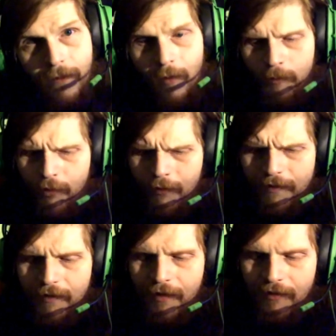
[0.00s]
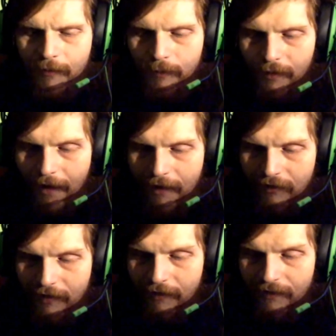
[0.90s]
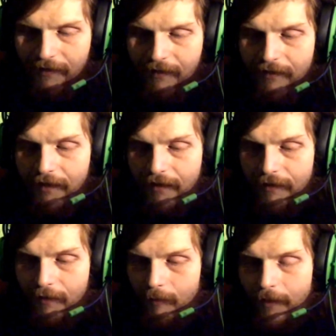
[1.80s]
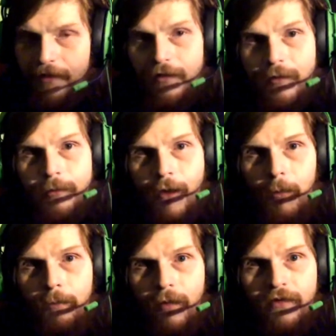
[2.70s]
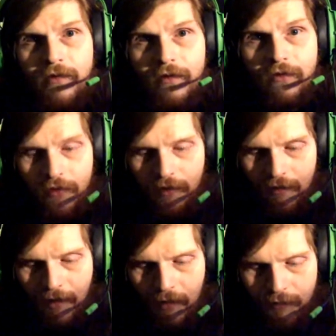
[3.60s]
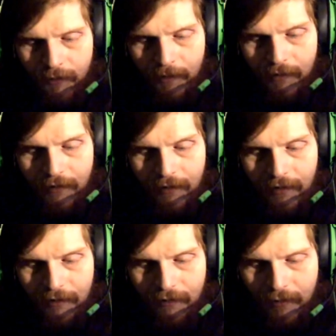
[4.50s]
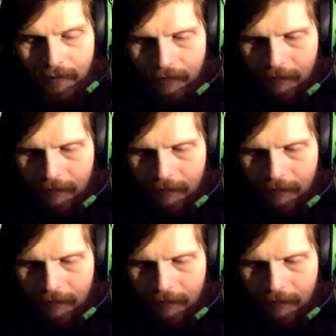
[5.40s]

Brody King splashed a seated Kenny Omega and about busted the chair out from underneath of him.